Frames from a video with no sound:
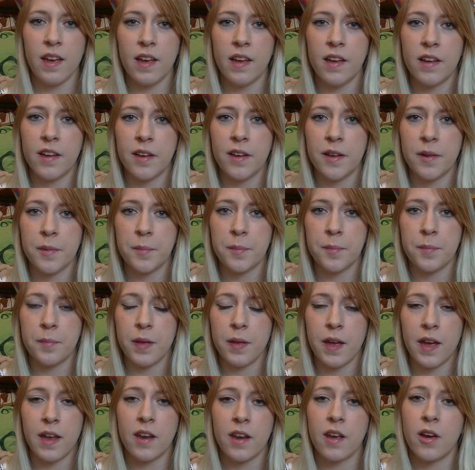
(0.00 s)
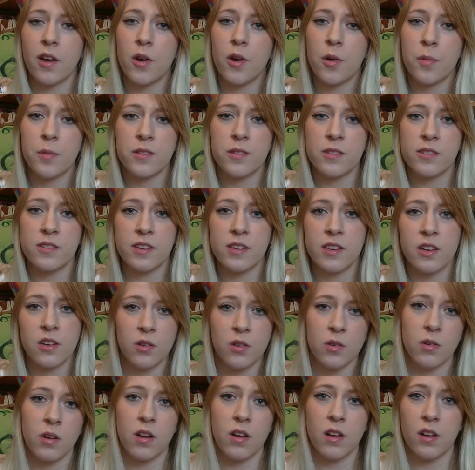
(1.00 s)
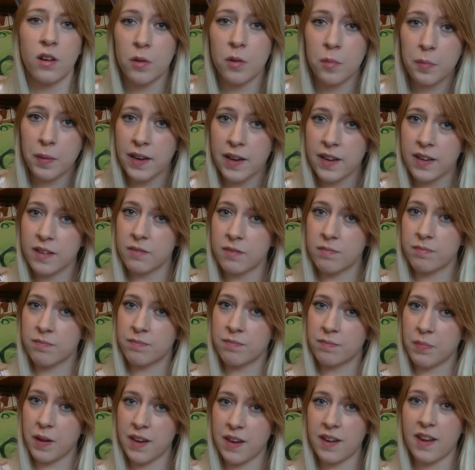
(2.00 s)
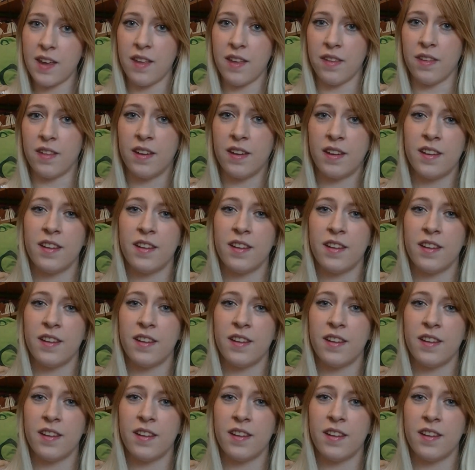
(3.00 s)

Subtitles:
And I hope to see you all back by then.